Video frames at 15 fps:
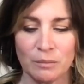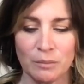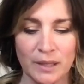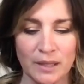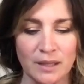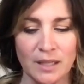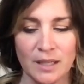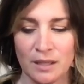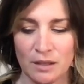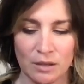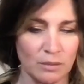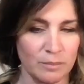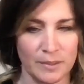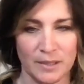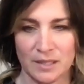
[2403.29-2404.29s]
willing and
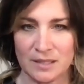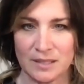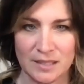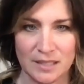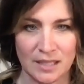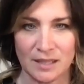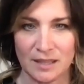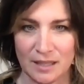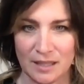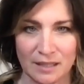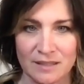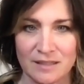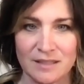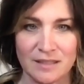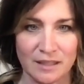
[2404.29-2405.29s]
open to see
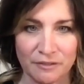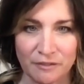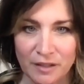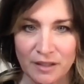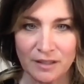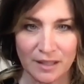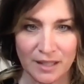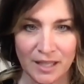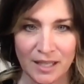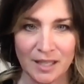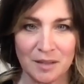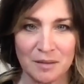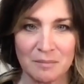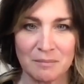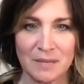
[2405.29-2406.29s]
things
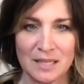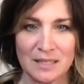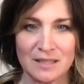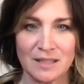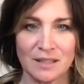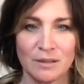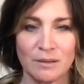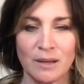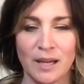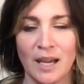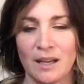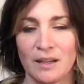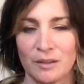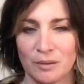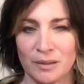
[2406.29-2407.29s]
differently means that you
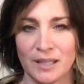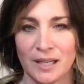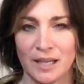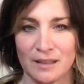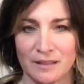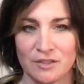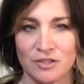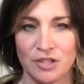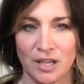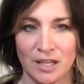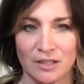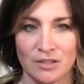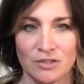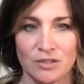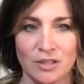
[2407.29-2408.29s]
can create the
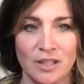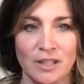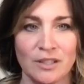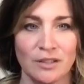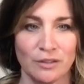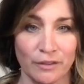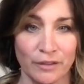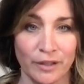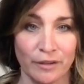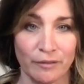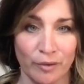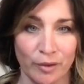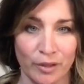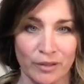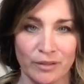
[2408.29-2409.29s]
change you're looking
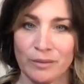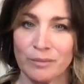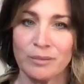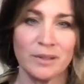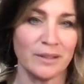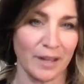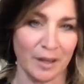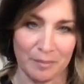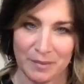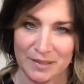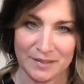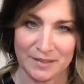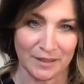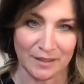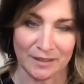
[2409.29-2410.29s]
for. You will not be
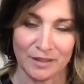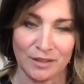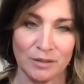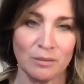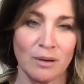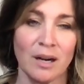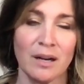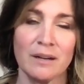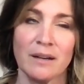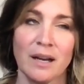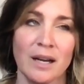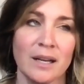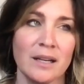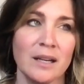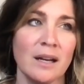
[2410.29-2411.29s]
stuck. You are
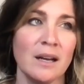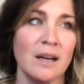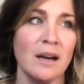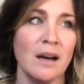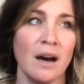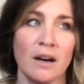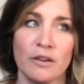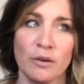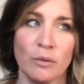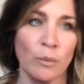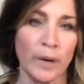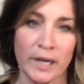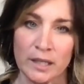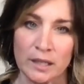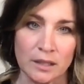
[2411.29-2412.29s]
not
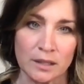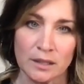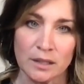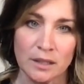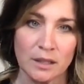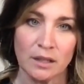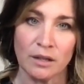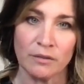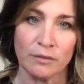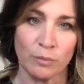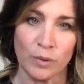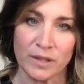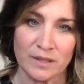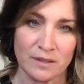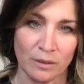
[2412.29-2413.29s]
unaware of
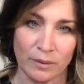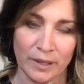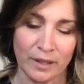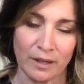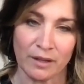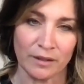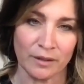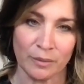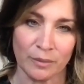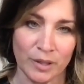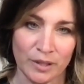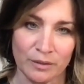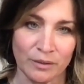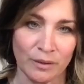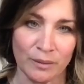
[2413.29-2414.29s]
what's going on or what
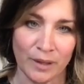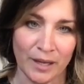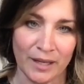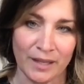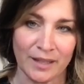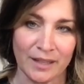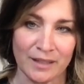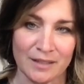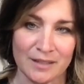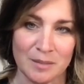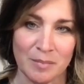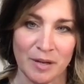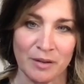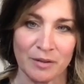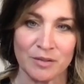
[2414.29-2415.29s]
you don't like. And it's
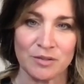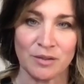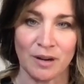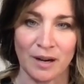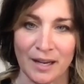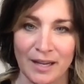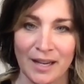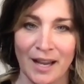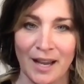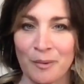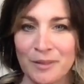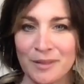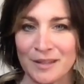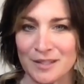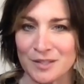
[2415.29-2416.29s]
about trying
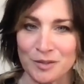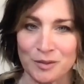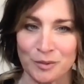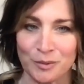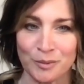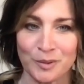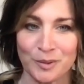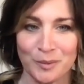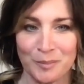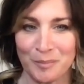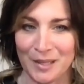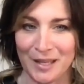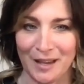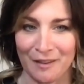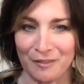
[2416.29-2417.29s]
out these new
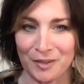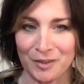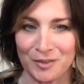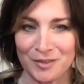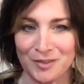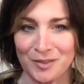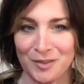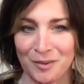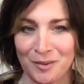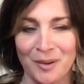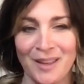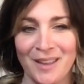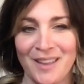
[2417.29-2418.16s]
behaviors. So